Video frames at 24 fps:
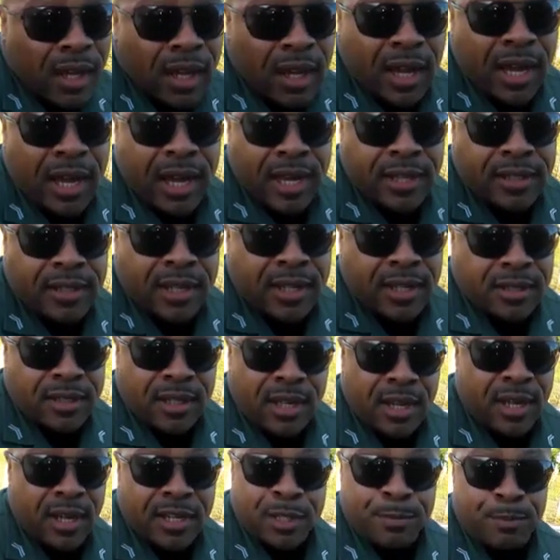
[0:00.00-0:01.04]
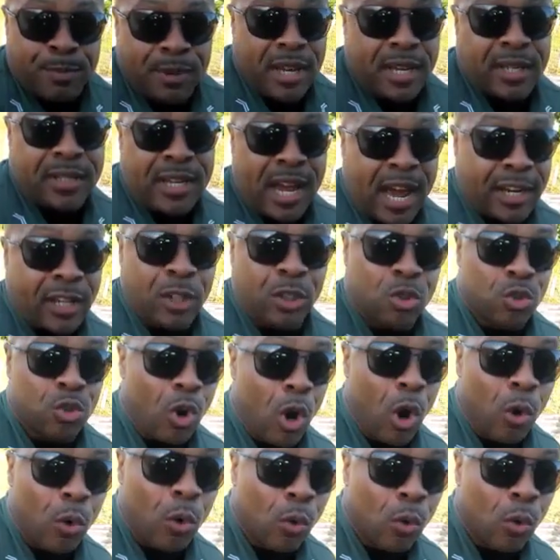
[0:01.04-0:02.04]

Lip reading: it just spins out of control.